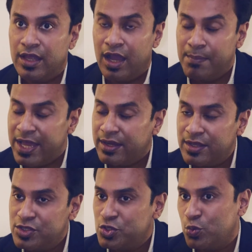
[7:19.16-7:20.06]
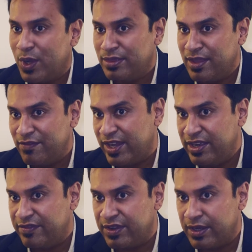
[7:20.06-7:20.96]
Americans do one thing very
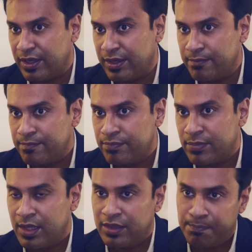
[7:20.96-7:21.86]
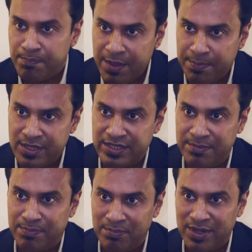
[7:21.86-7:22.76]
differently. The papers they
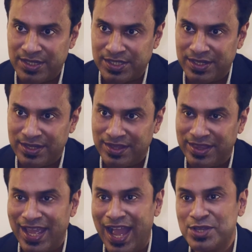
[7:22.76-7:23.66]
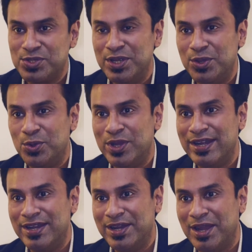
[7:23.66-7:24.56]
publish, they actually go
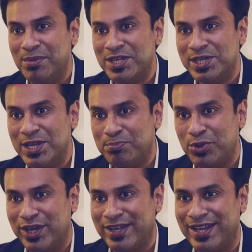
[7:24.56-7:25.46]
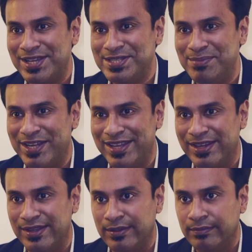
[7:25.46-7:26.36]
ahead and commercially productize the
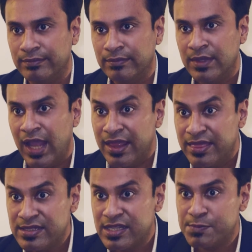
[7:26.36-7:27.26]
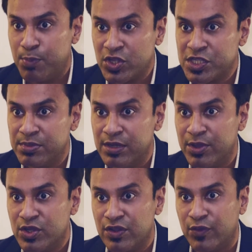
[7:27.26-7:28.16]
material. And this is possible
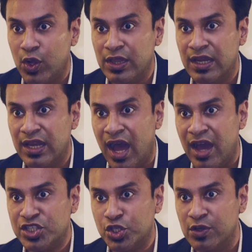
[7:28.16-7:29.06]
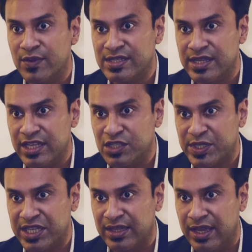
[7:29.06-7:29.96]
because of all the large universities
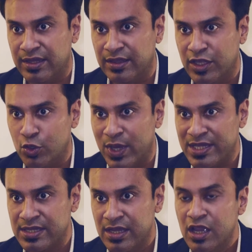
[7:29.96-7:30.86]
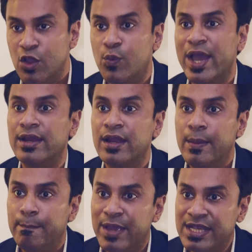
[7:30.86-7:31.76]
which are there in the US, where
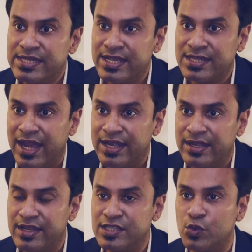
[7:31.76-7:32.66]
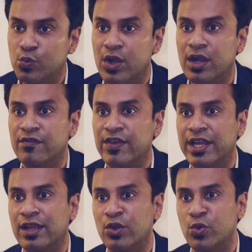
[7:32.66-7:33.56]
basic scientists work very
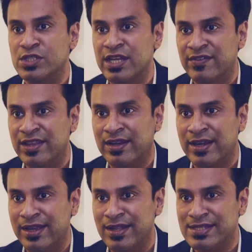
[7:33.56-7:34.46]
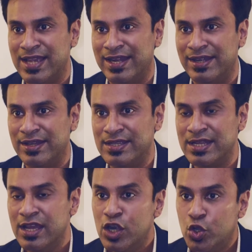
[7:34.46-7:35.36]
closely with the clinical scientists
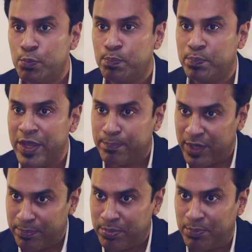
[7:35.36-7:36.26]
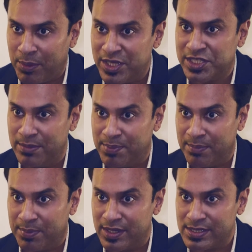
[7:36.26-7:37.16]
to publish the
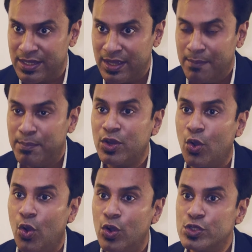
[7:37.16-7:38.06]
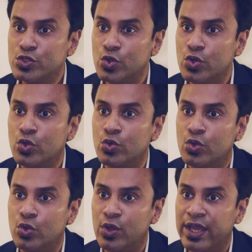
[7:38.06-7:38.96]
papers, but also to
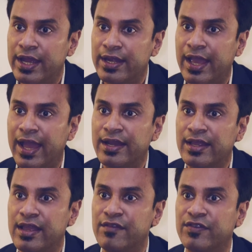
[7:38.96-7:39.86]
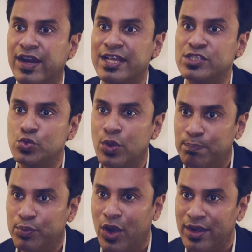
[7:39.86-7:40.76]
go ahead and give rise to a
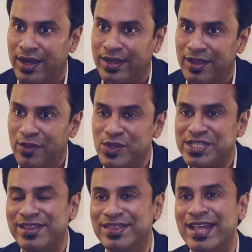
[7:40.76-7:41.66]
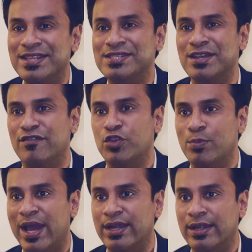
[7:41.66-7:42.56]
product which can then serve
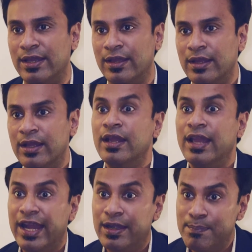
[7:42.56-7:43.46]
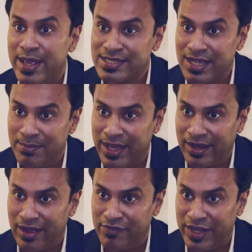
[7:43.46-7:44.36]
humanity. It makes
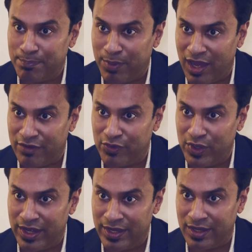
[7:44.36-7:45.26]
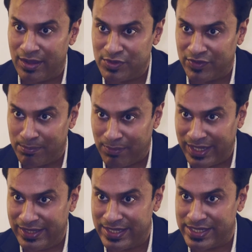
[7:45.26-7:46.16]
America very powerful in terms of the
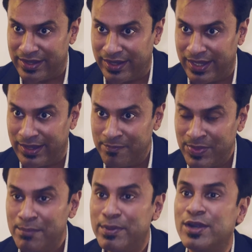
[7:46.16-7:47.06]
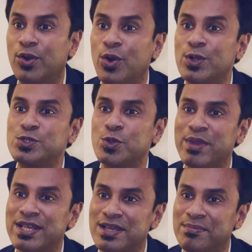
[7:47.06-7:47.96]
money they generate, but it also
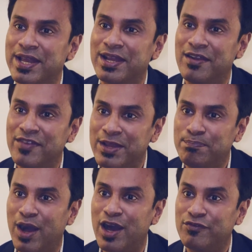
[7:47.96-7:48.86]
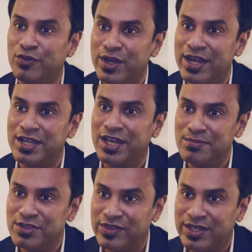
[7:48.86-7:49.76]
makes America very powerful in
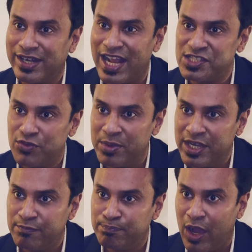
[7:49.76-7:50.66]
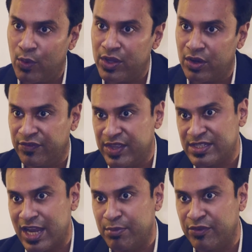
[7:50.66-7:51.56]
terms of the transformative power of this
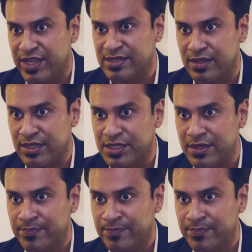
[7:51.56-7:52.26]
type of research.